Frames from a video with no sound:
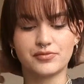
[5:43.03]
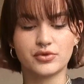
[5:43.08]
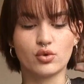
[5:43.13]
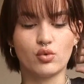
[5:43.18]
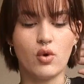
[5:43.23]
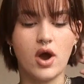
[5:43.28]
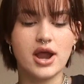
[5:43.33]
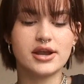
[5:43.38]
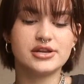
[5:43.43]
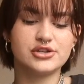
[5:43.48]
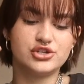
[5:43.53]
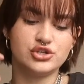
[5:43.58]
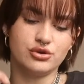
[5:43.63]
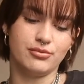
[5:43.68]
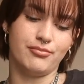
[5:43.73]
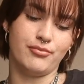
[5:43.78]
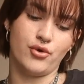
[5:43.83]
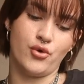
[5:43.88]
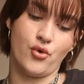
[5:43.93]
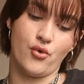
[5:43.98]
Why did you
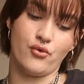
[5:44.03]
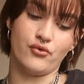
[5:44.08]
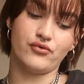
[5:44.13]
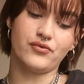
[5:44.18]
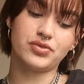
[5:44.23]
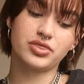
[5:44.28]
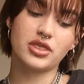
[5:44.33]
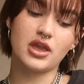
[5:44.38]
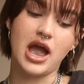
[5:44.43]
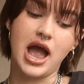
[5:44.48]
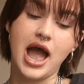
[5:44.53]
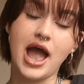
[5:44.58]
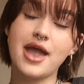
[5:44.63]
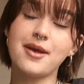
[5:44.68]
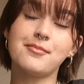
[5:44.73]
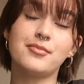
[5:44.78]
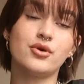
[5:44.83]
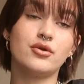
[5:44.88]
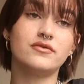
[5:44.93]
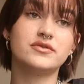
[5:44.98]
move?
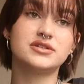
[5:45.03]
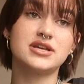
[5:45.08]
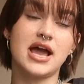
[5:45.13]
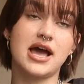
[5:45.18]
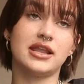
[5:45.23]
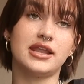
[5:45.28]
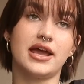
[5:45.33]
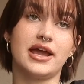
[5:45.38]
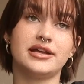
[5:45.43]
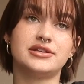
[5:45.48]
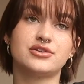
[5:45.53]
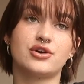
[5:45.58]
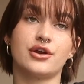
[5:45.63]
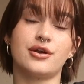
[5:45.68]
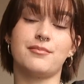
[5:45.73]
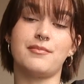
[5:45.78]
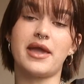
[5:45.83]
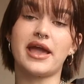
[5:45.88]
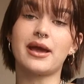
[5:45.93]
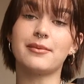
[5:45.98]
I moved to LA to go
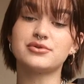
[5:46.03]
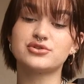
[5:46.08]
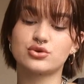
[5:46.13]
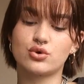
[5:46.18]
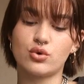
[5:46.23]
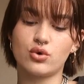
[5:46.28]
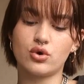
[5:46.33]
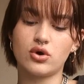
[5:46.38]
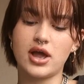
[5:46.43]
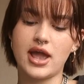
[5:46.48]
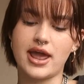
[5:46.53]
to makeup school,